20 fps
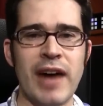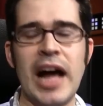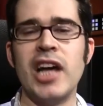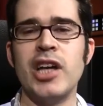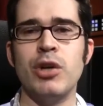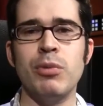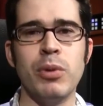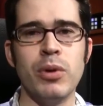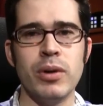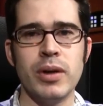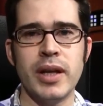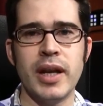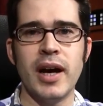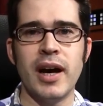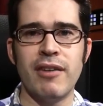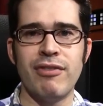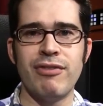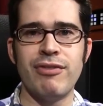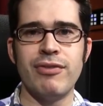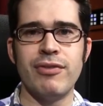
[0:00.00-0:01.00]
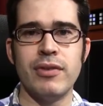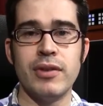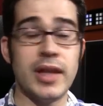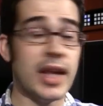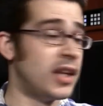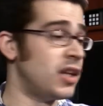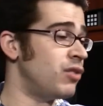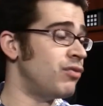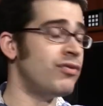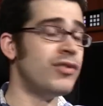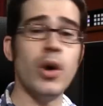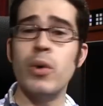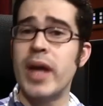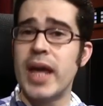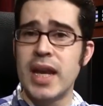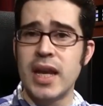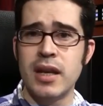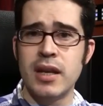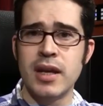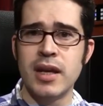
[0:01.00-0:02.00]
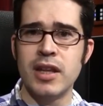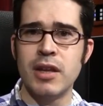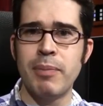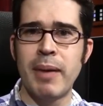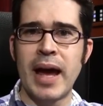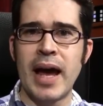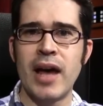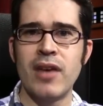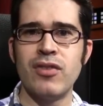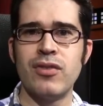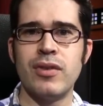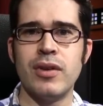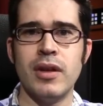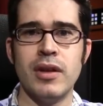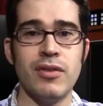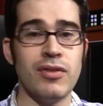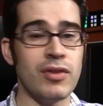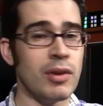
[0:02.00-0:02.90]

valuable enough that you've donated in the past,